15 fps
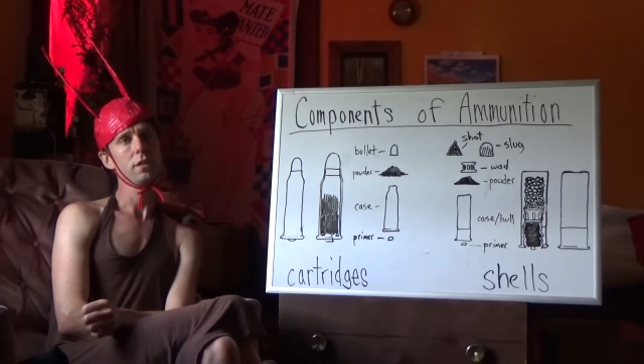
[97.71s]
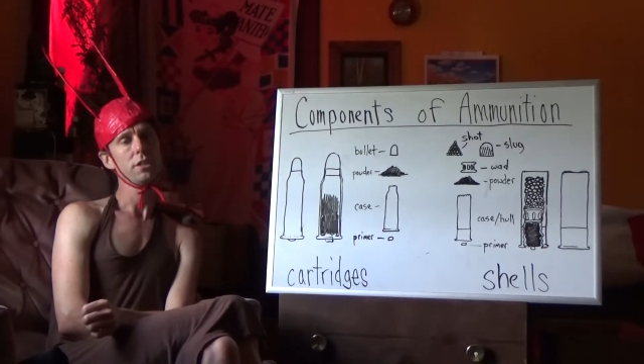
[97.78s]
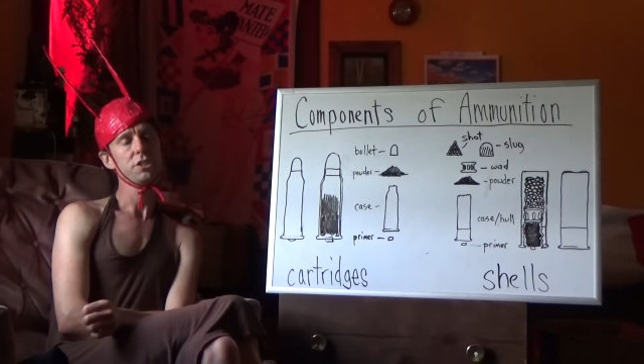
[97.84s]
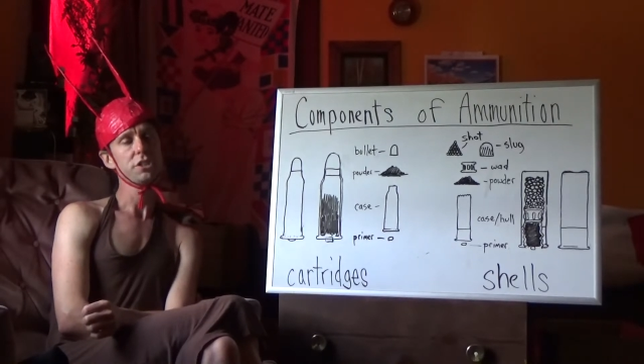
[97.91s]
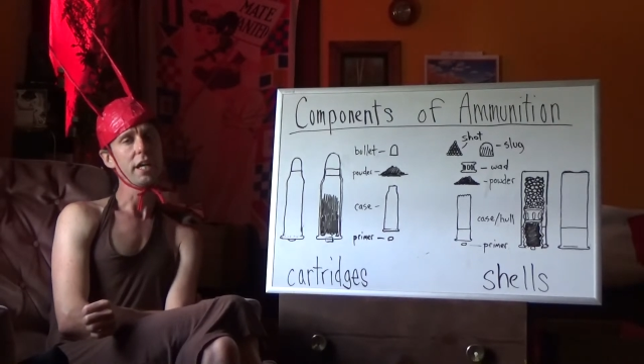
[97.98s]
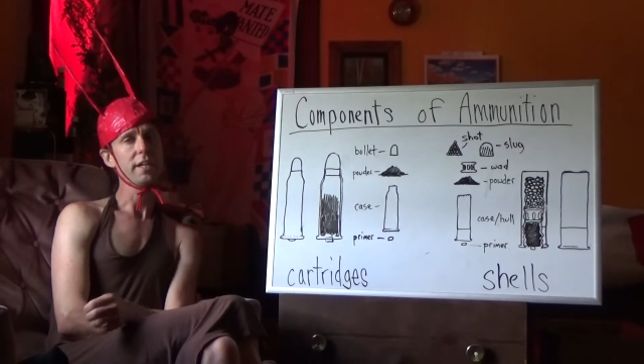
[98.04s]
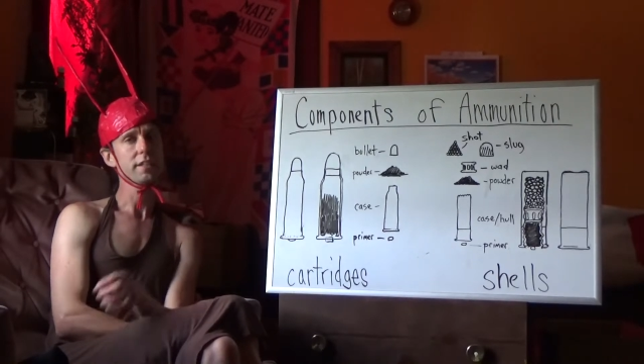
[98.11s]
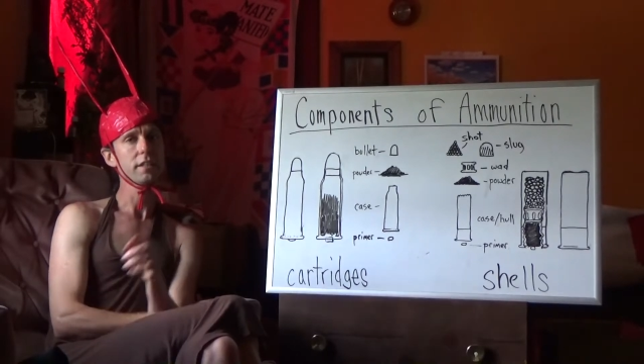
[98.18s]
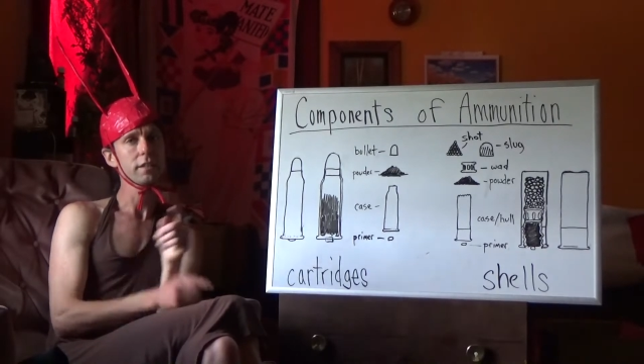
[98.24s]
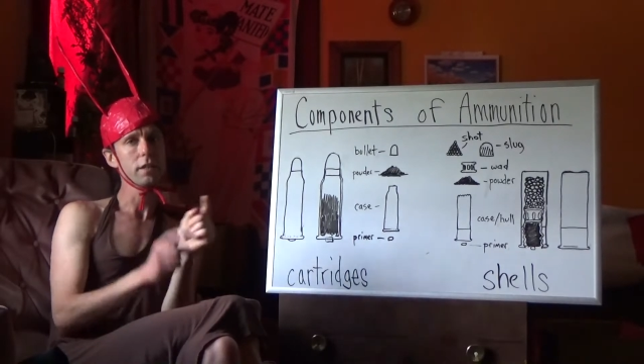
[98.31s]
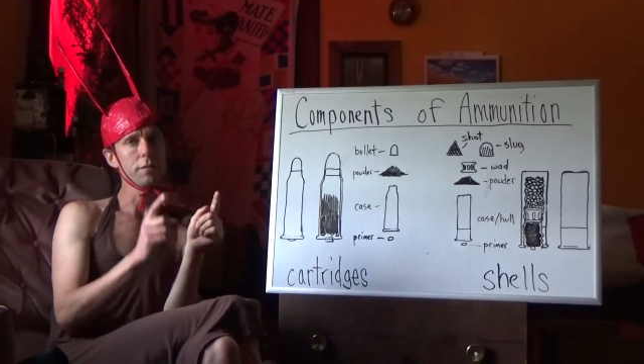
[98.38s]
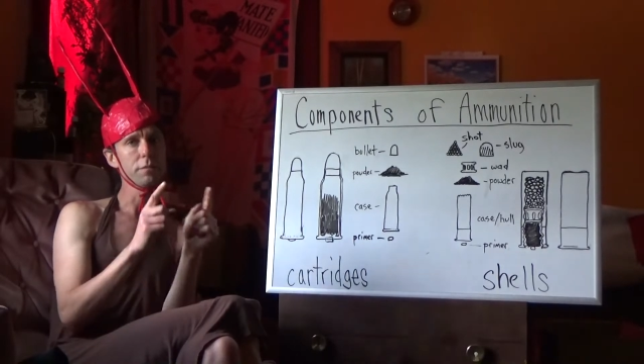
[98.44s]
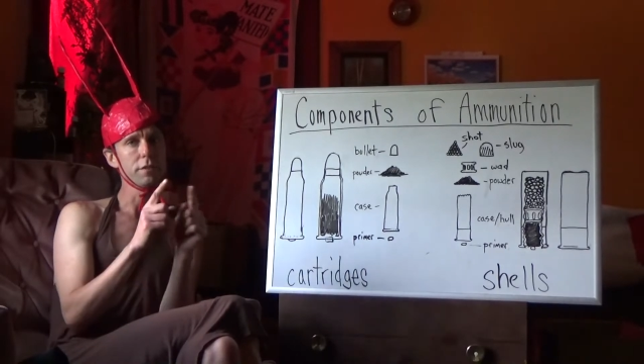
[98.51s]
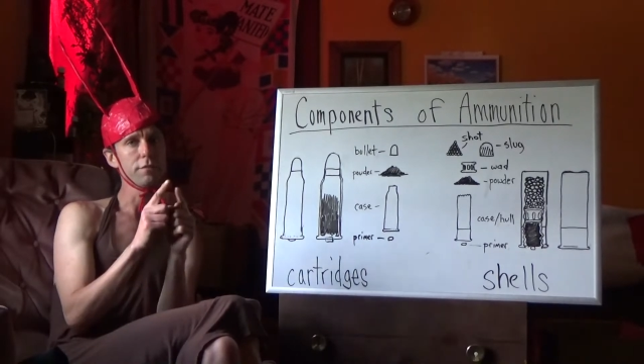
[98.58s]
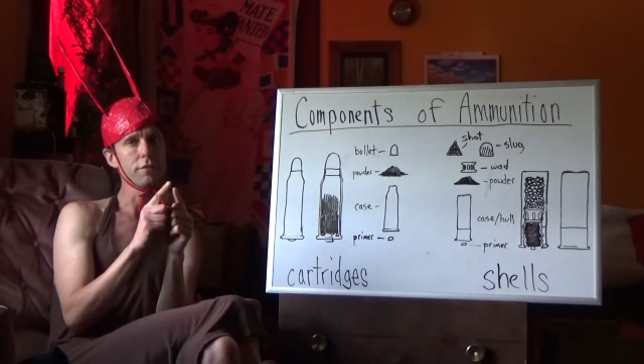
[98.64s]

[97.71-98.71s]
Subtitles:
Shot can come in